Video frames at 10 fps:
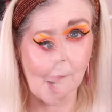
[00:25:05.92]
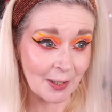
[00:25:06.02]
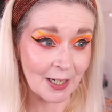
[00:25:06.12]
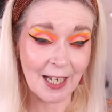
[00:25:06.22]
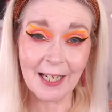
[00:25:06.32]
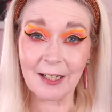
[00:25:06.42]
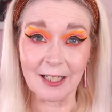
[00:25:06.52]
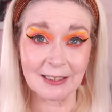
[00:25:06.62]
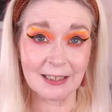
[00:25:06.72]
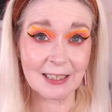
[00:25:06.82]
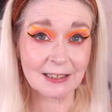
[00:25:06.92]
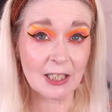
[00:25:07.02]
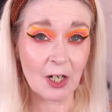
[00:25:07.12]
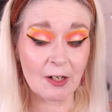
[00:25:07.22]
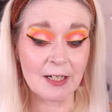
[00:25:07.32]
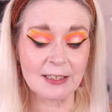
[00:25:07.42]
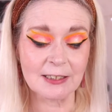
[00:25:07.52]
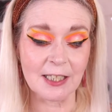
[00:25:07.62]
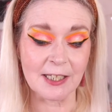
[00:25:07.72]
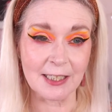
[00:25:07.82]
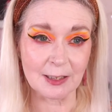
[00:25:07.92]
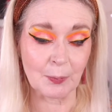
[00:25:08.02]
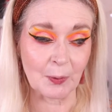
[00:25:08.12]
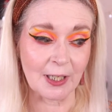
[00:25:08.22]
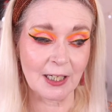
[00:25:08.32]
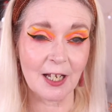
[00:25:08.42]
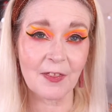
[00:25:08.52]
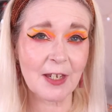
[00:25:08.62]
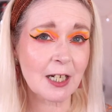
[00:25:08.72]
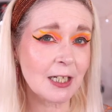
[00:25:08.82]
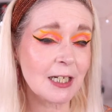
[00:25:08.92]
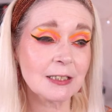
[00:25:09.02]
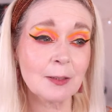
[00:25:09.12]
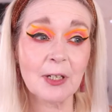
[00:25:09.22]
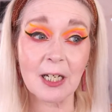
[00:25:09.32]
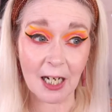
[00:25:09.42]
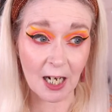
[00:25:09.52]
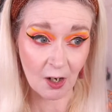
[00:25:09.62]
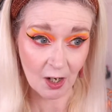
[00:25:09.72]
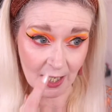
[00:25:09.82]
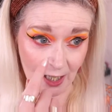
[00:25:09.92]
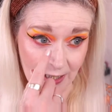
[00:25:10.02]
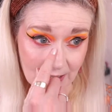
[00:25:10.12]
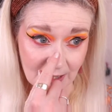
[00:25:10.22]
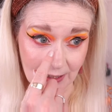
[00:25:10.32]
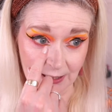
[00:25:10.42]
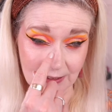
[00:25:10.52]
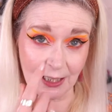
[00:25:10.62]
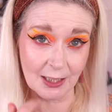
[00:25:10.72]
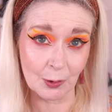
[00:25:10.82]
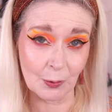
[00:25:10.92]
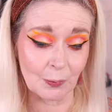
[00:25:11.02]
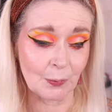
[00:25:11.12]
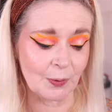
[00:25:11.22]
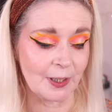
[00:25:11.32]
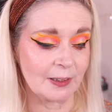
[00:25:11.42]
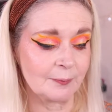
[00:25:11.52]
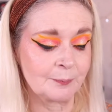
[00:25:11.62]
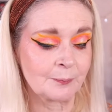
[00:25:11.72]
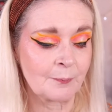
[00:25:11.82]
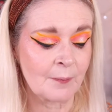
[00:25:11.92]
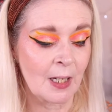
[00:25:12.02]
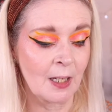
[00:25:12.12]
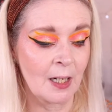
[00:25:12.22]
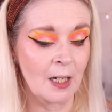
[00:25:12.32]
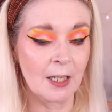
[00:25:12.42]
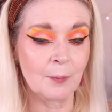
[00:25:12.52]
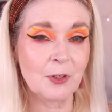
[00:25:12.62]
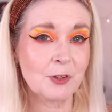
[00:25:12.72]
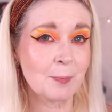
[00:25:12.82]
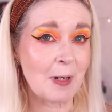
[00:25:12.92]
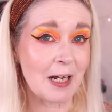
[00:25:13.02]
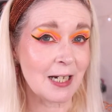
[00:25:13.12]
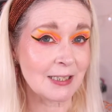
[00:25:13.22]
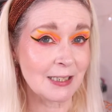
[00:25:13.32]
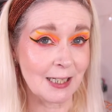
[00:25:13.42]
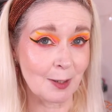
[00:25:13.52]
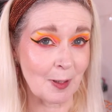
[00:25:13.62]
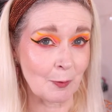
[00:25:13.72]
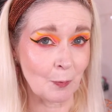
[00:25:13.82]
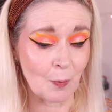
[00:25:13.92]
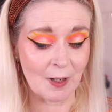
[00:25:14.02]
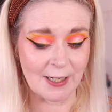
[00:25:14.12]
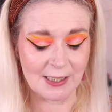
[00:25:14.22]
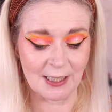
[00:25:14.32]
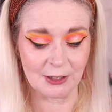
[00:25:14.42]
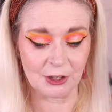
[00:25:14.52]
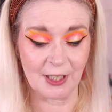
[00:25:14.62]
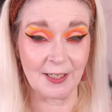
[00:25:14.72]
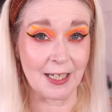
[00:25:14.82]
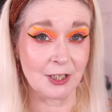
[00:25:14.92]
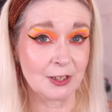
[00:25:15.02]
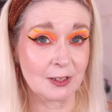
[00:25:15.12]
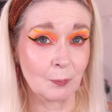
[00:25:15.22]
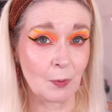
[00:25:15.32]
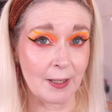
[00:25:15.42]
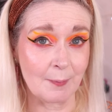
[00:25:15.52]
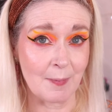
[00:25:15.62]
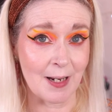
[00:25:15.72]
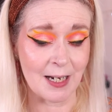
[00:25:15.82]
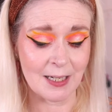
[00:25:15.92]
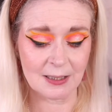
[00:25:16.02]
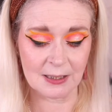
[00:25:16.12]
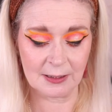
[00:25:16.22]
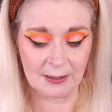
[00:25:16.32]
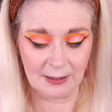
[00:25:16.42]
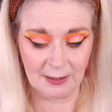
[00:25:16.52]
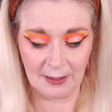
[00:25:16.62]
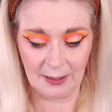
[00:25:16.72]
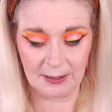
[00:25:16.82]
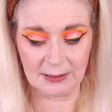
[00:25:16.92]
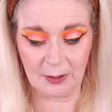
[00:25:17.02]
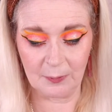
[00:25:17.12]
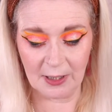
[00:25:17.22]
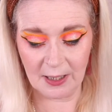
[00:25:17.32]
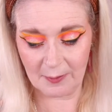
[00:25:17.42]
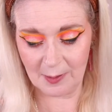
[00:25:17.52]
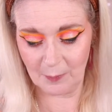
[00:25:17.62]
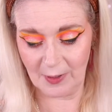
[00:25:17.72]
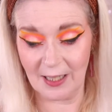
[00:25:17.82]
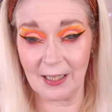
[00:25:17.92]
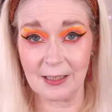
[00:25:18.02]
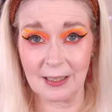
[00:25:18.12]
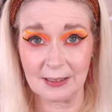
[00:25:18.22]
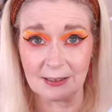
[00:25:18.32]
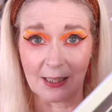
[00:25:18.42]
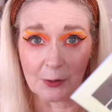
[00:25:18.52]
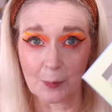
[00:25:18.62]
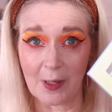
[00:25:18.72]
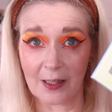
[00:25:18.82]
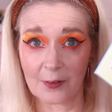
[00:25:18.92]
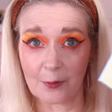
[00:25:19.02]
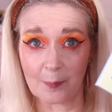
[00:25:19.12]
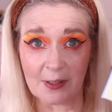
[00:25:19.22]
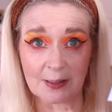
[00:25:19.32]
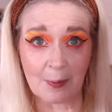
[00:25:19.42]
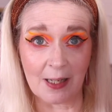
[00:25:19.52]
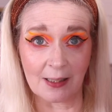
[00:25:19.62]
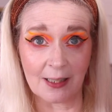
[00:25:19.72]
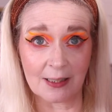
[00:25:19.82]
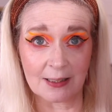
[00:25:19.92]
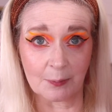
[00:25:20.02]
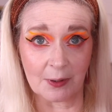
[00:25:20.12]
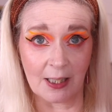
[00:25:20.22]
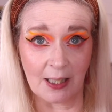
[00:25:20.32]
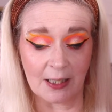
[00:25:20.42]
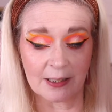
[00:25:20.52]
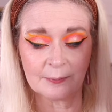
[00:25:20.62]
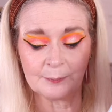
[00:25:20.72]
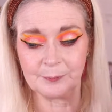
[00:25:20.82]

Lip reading: Okay guys, that's the eyes to this point. I think I need something highlighty in this inner corner. I'm wondering about adding a little bit of white actually there, just some white matte. So I'm gonna go in with Saddleback from this palette, this one here.